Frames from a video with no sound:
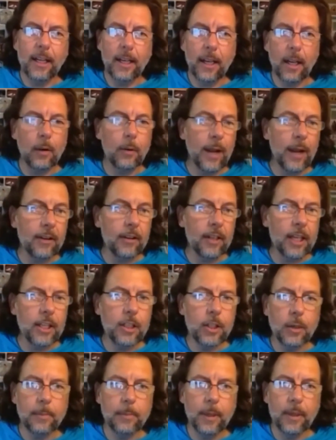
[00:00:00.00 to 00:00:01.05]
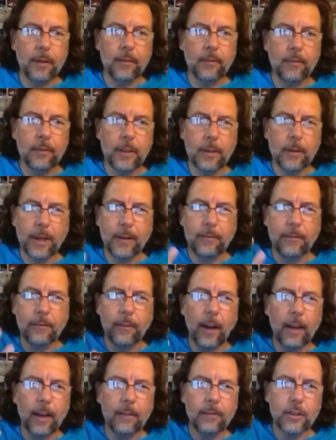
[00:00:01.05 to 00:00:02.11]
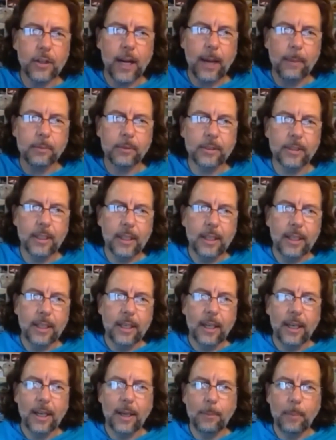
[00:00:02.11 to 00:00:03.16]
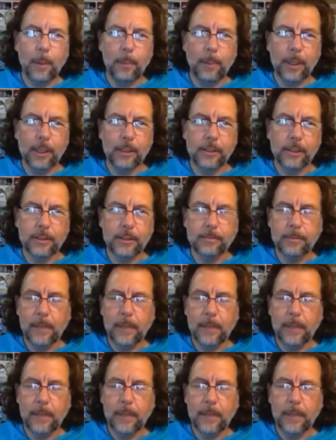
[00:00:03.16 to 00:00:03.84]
And around here, you can have 5 traps per person